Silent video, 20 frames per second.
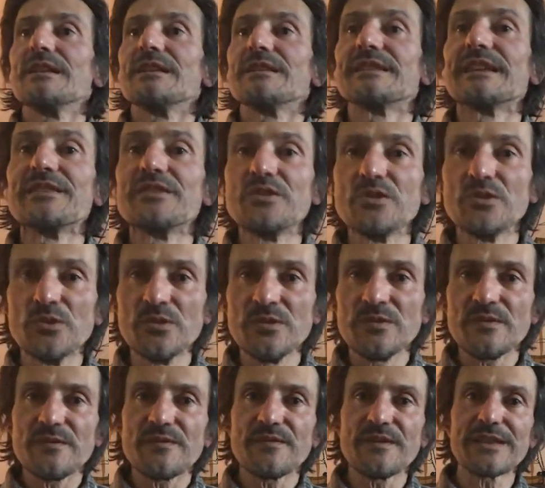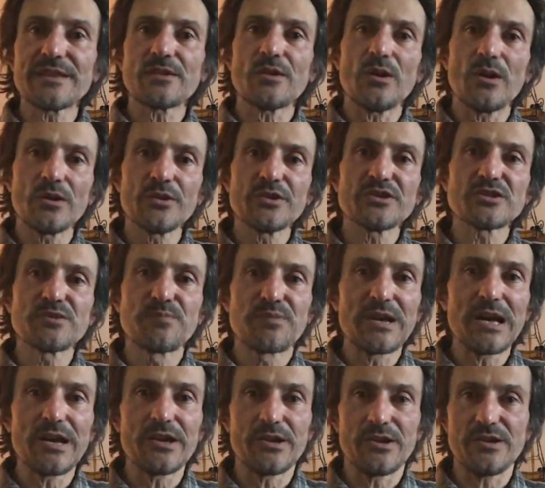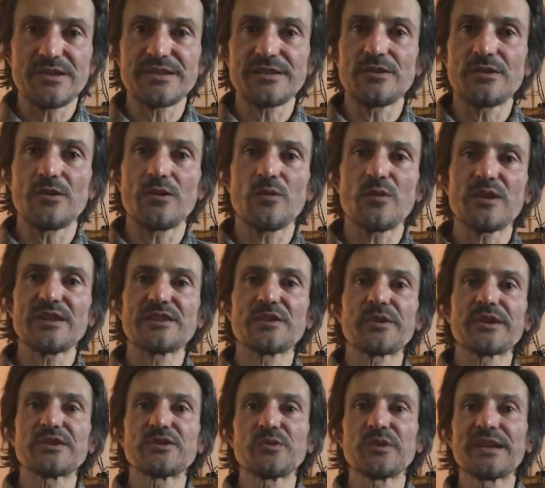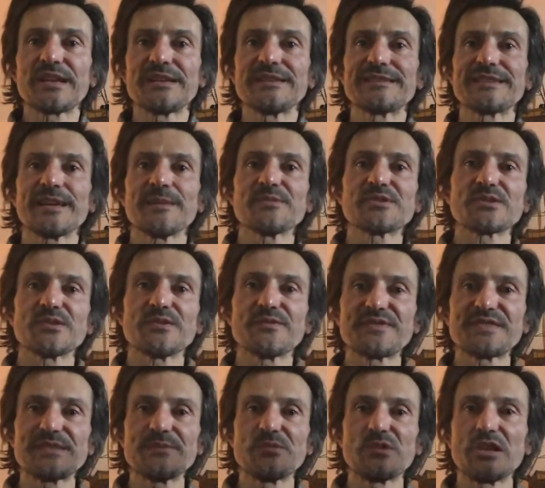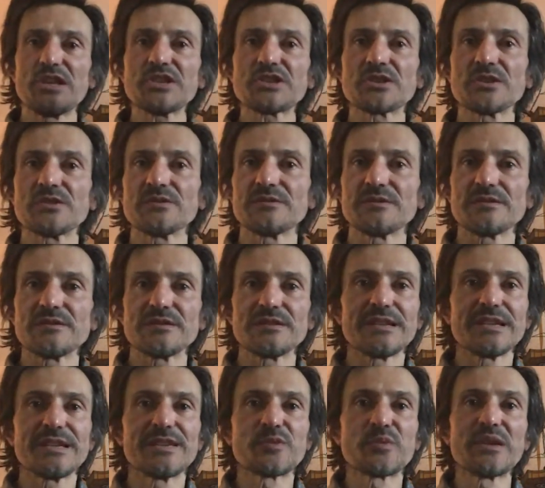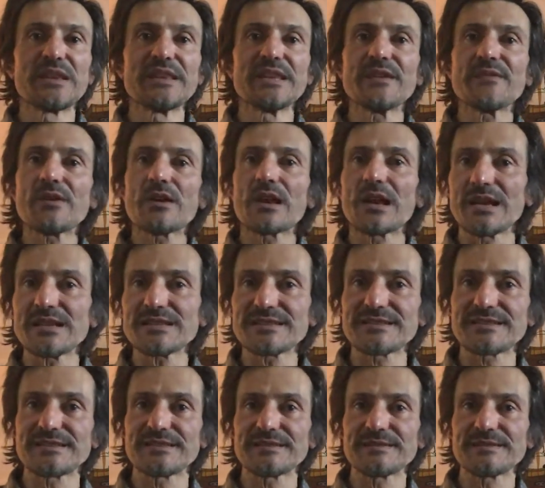They knew that all the suppliers and all what they were doing in terms of simulation, it will never last